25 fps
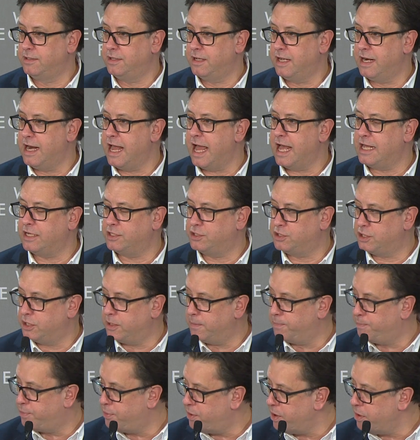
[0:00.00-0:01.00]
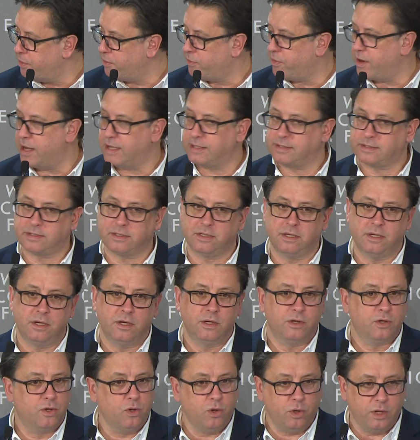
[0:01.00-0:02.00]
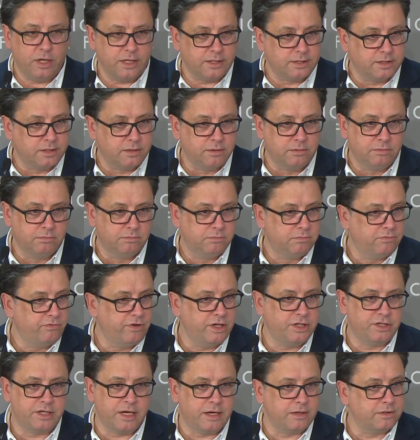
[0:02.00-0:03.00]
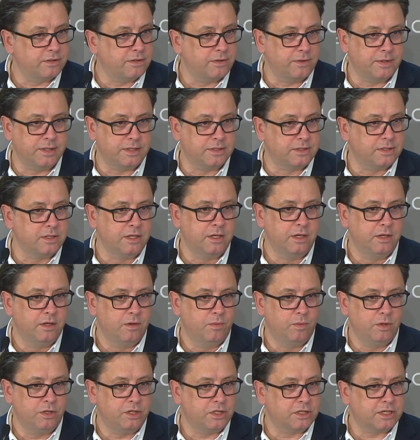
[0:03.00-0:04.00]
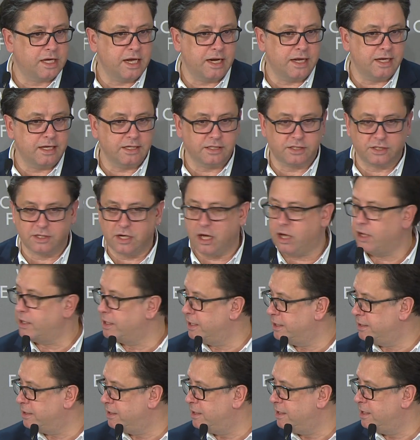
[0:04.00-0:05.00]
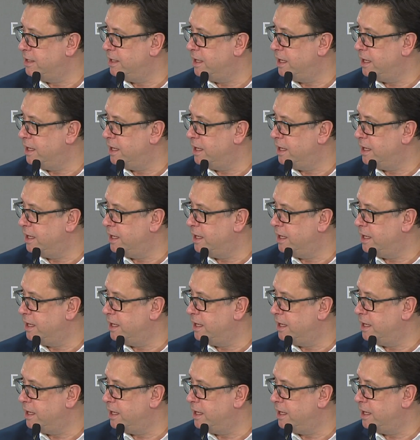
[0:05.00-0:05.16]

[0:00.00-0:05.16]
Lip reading: and add to the progress, call us, reach out to us. We're just getting it started.